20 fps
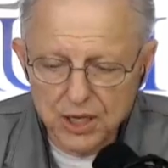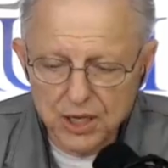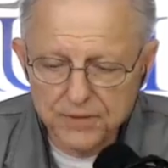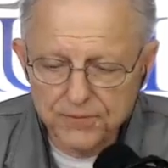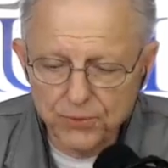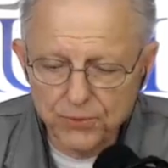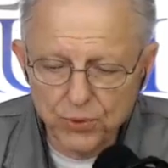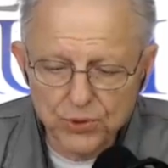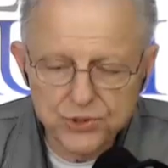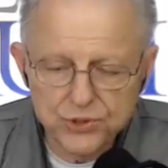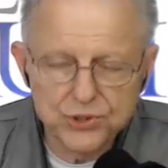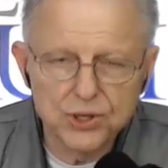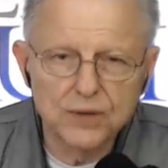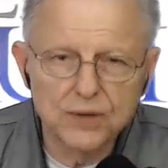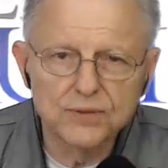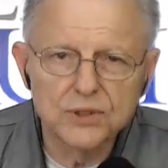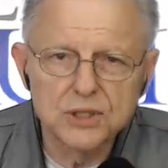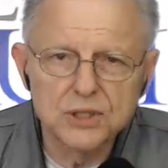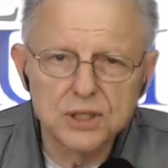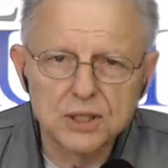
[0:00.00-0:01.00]
4,
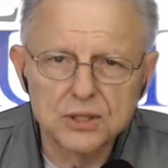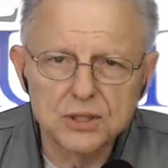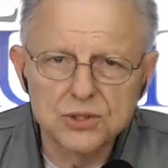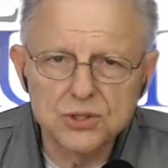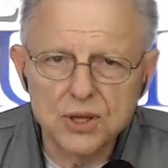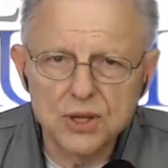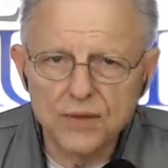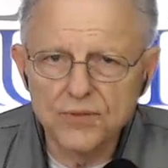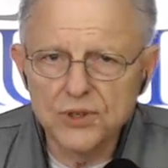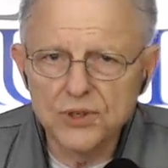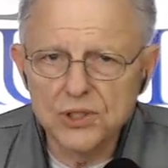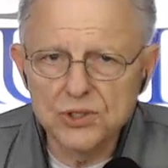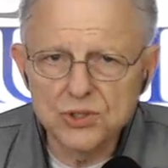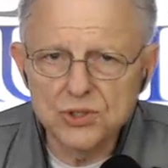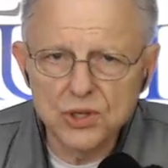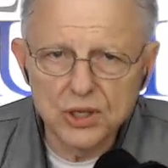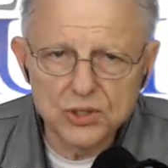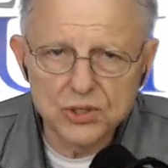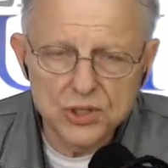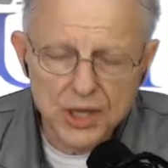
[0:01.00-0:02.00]

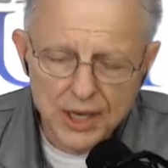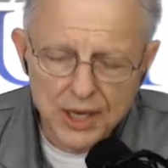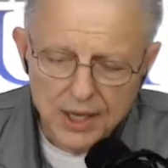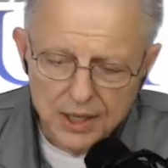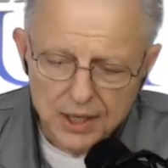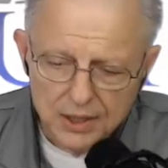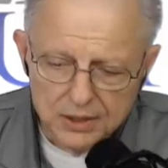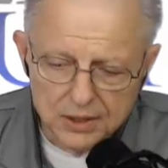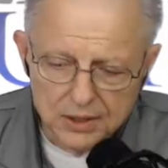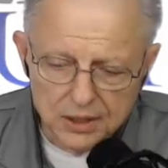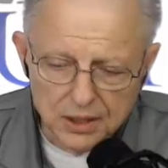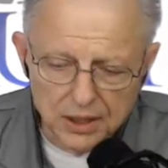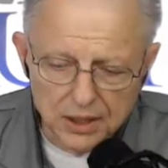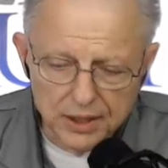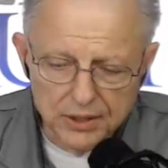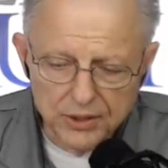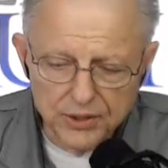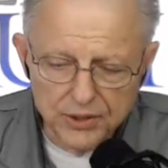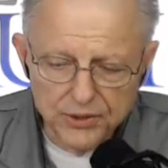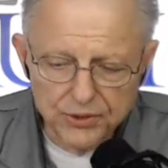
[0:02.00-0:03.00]
1776,
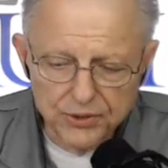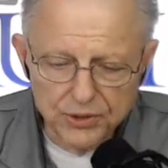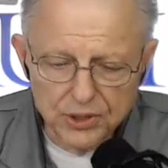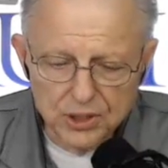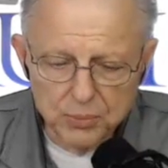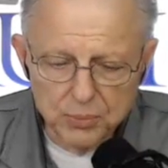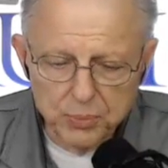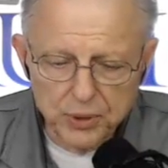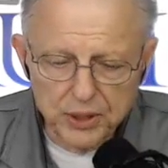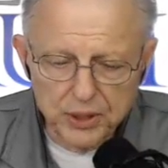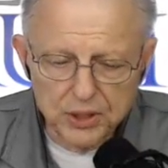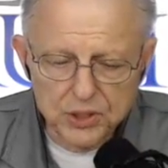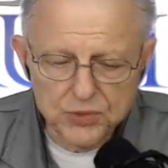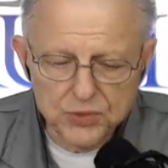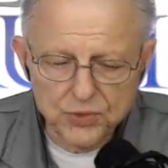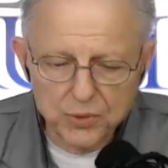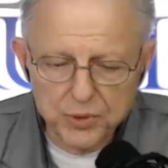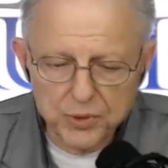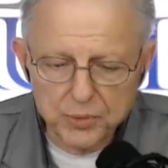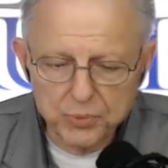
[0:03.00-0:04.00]
declaring their independence
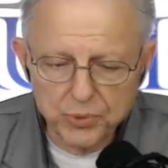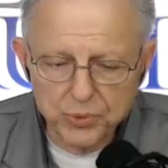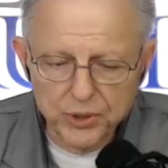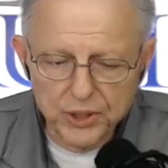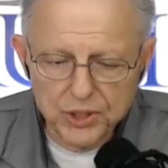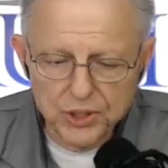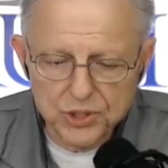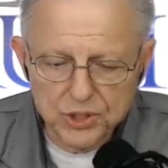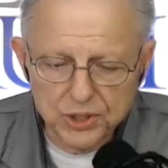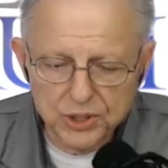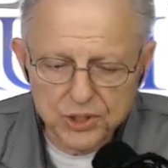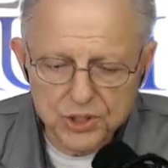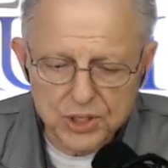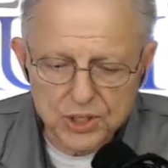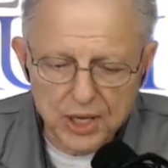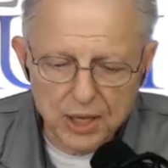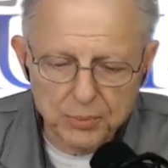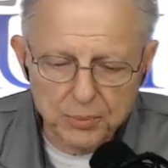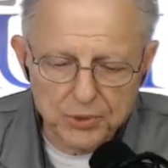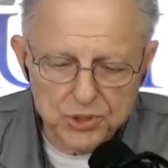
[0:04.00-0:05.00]
from the British and
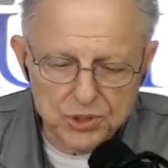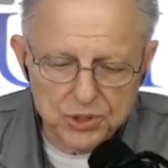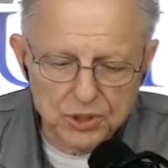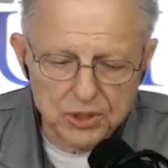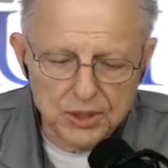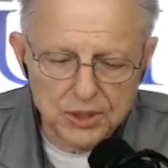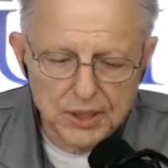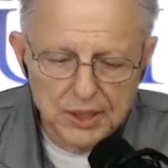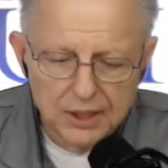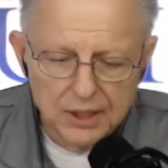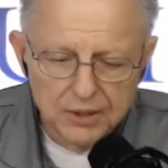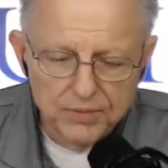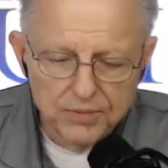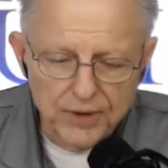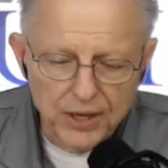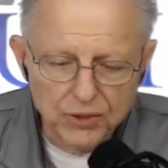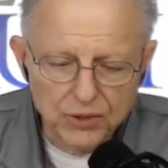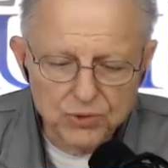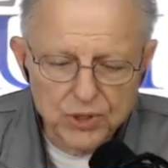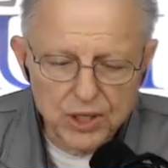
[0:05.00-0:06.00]
establishing
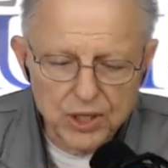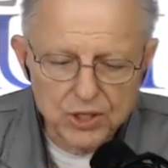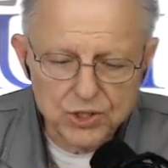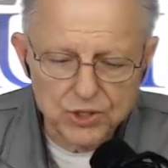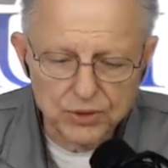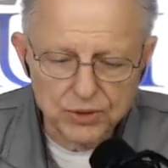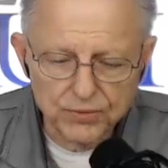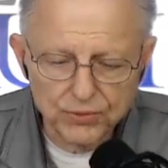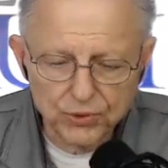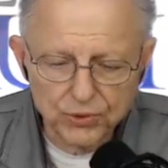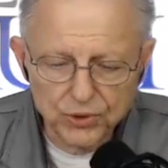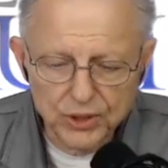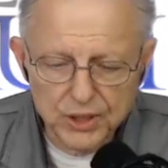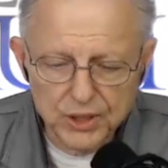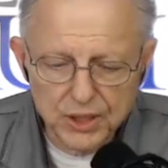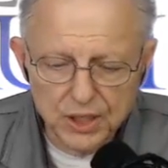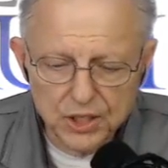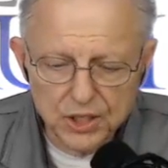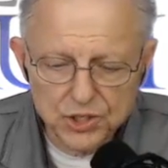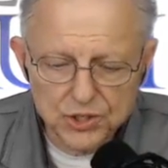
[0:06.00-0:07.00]
foundation for a
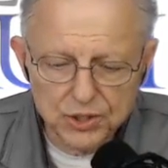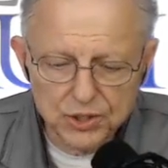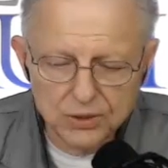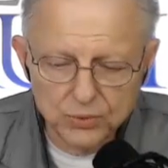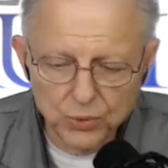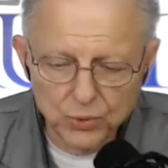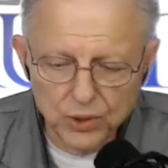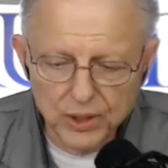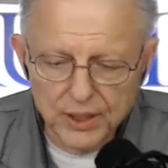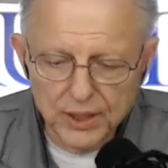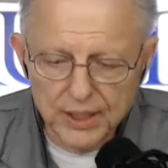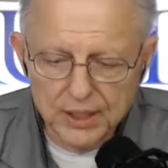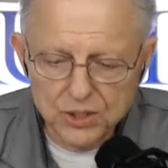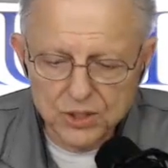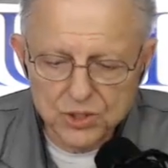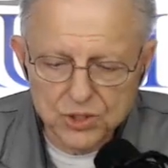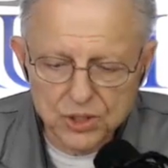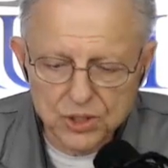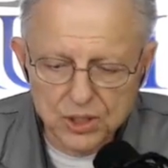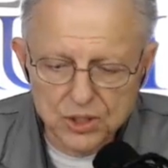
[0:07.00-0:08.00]
nation where each
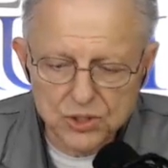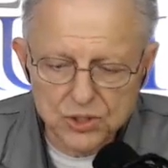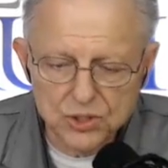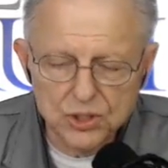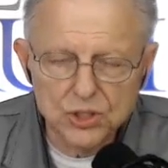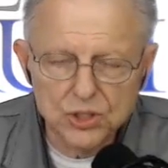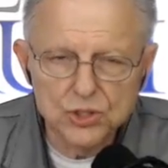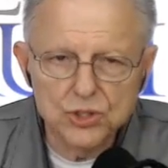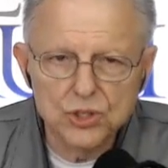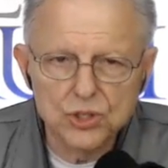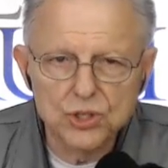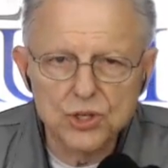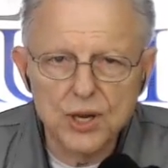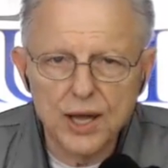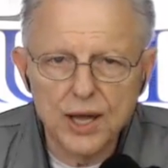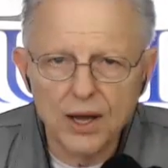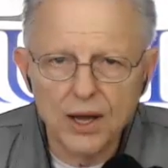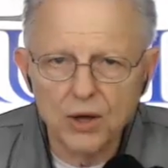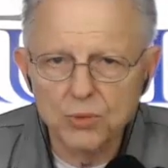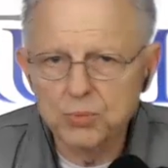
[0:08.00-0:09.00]
citizen is
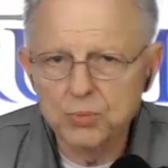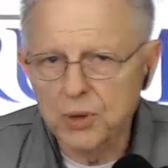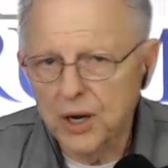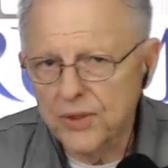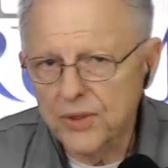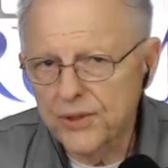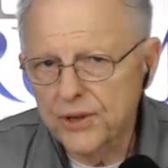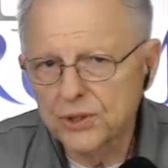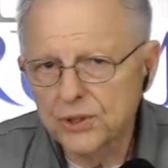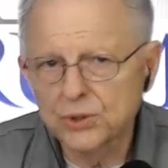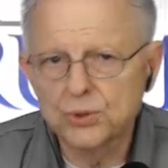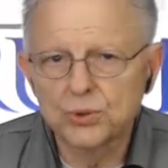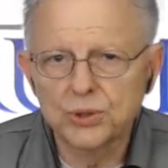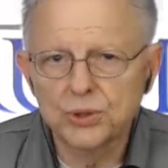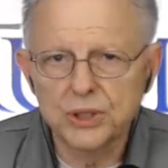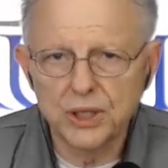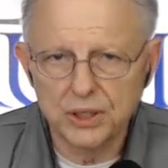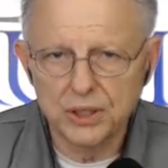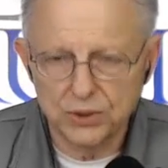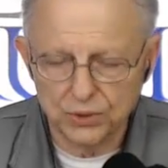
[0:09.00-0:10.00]
endowed by their
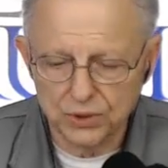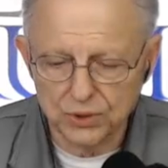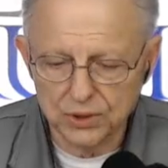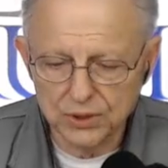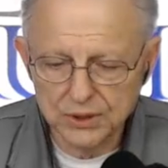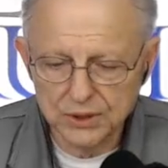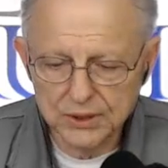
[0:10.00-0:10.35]
creator